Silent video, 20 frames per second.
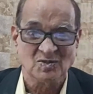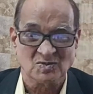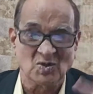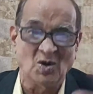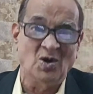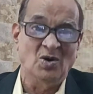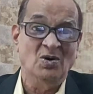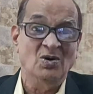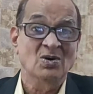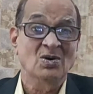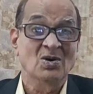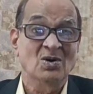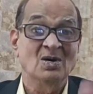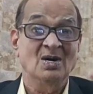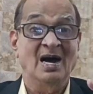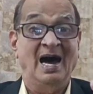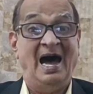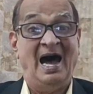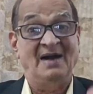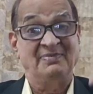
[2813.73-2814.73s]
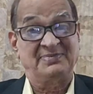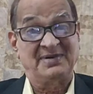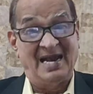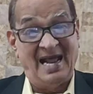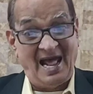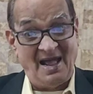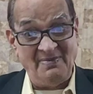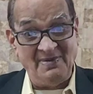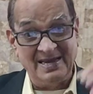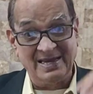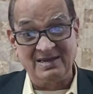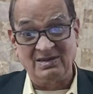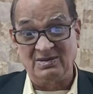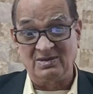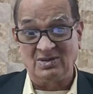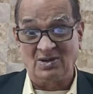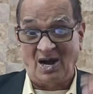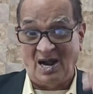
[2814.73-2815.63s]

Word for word: So, after having